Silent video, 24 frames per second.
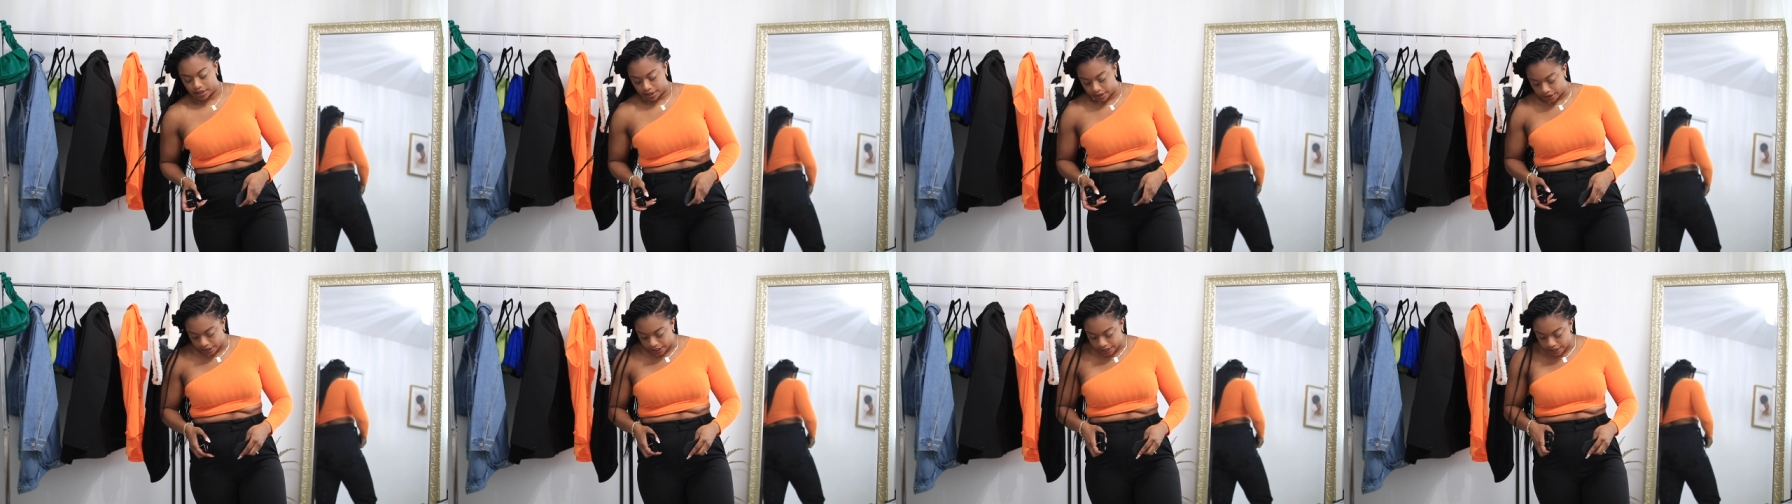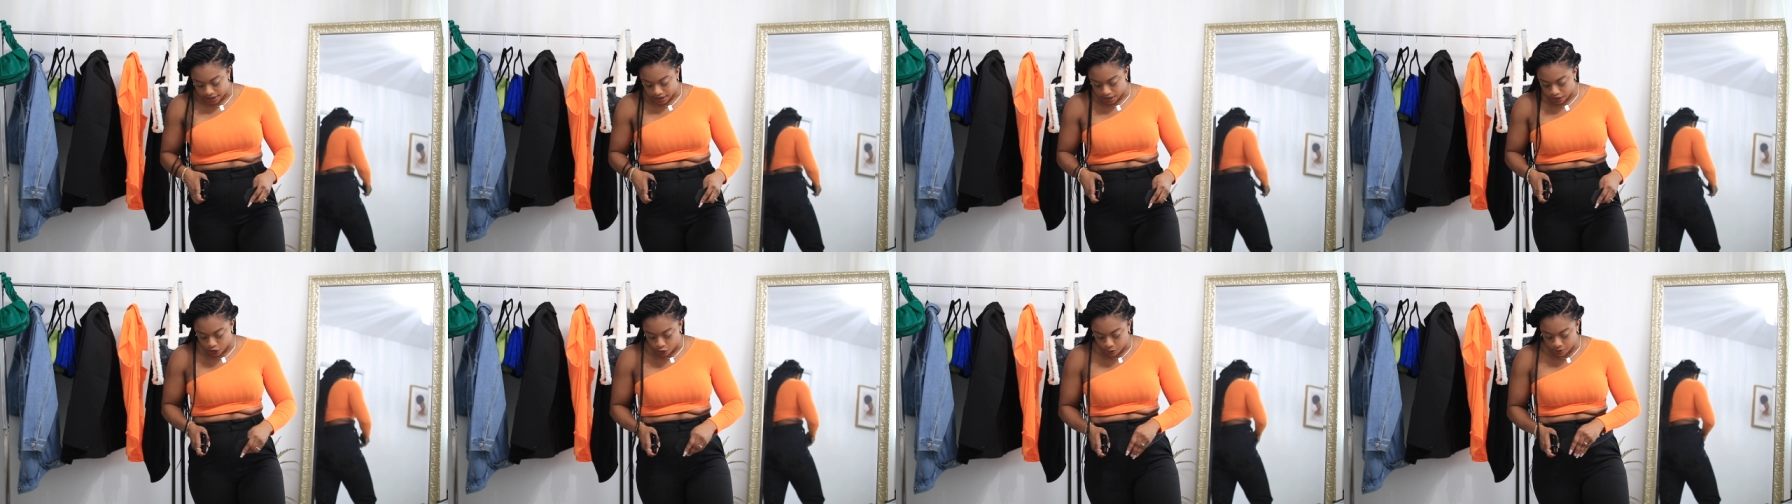There
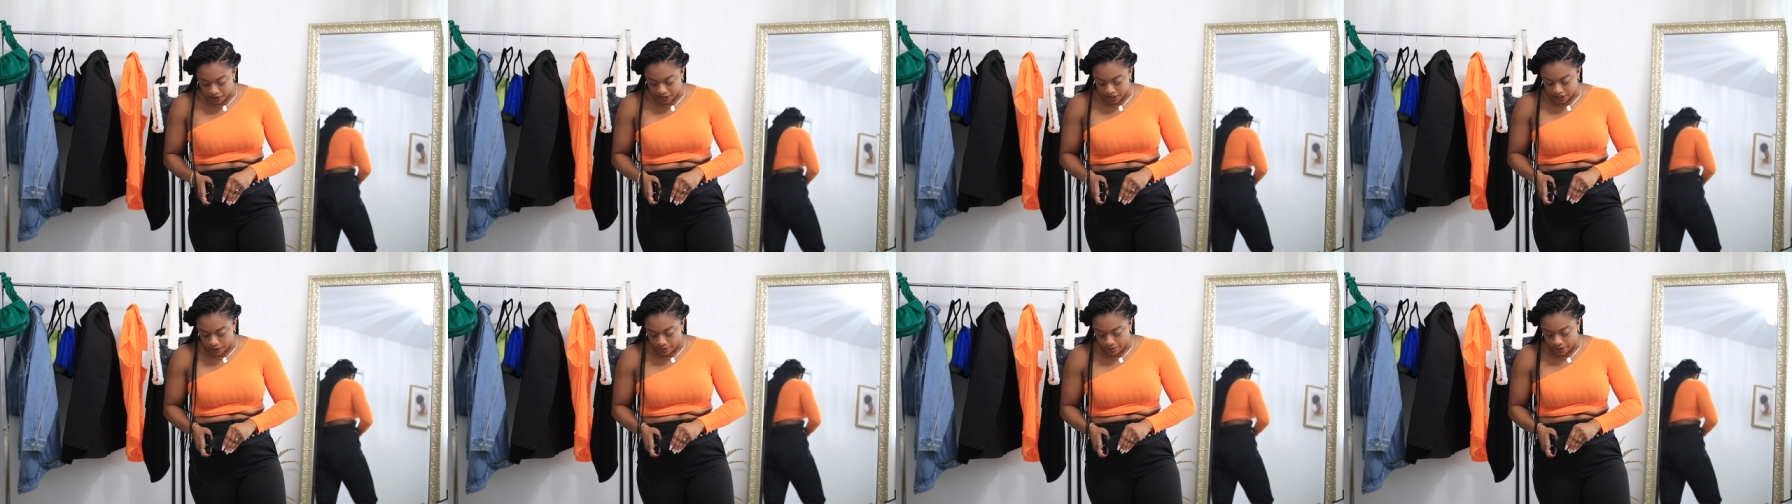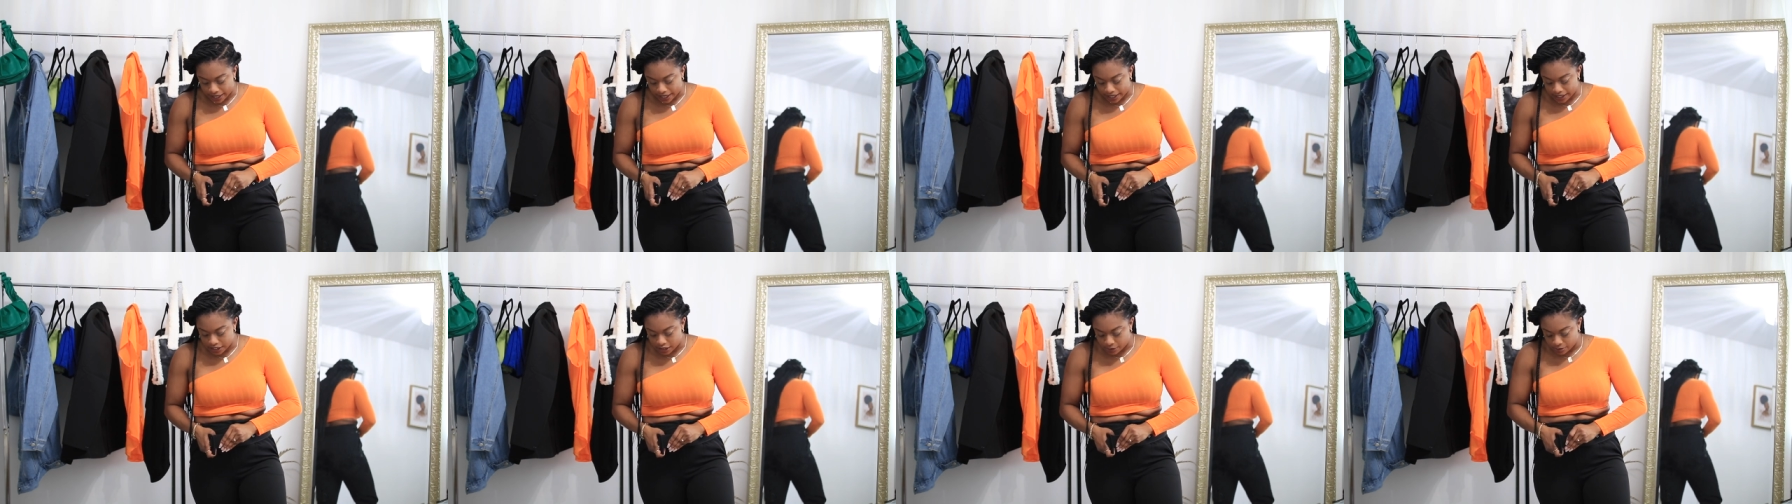is loops in the
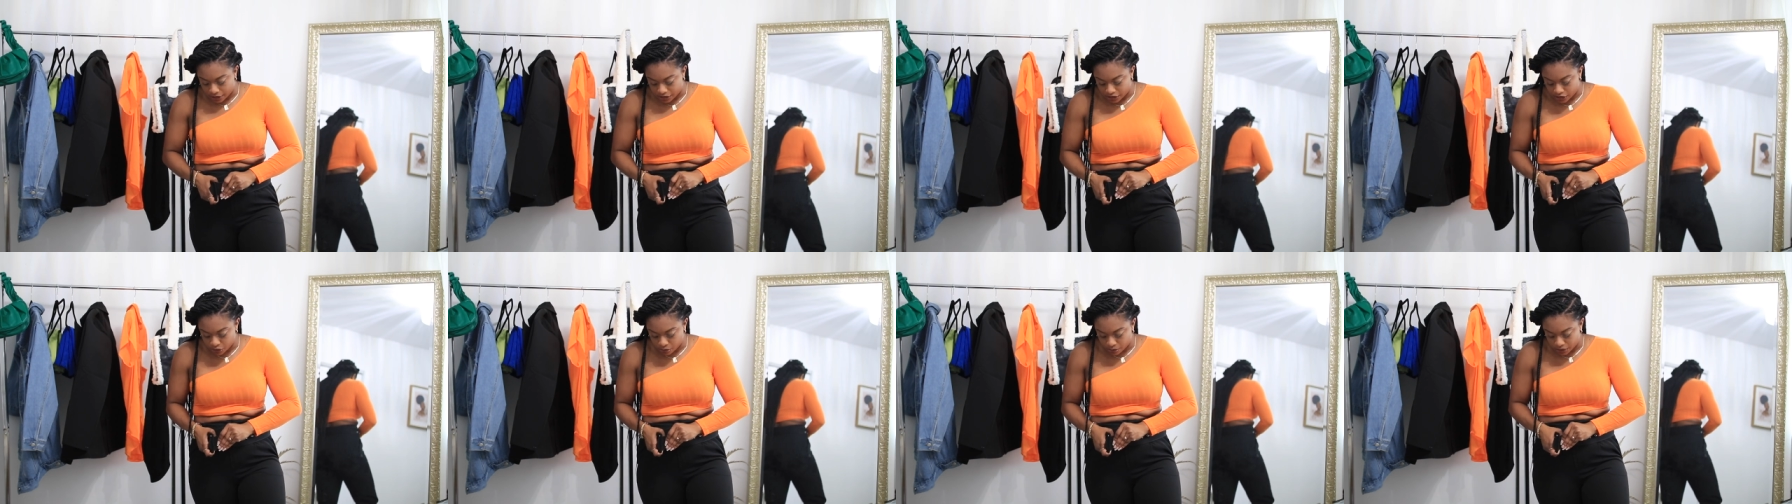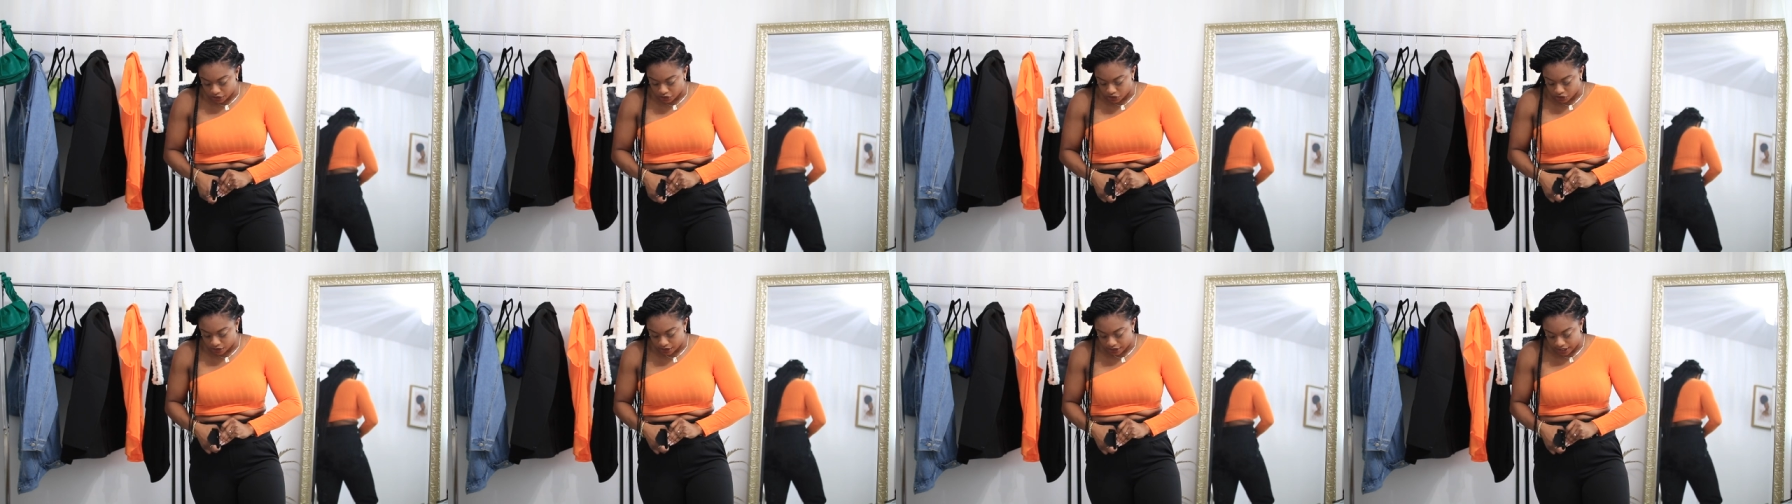pants, but I just
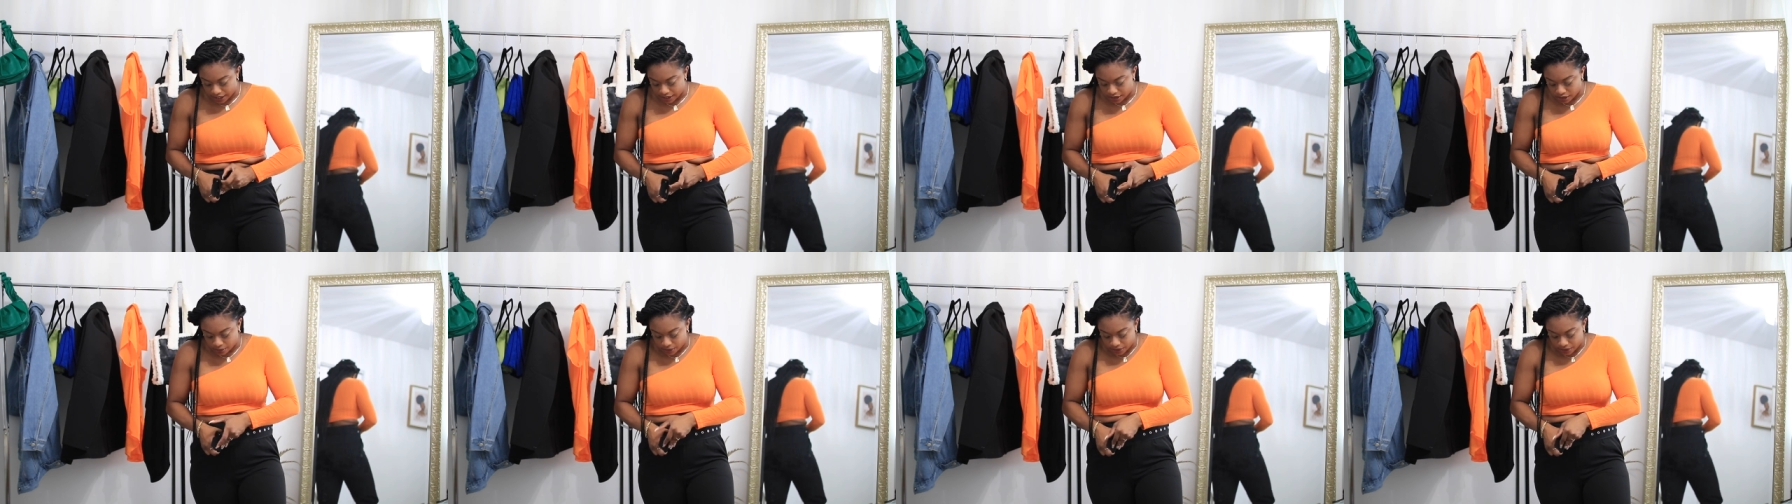want to show you guys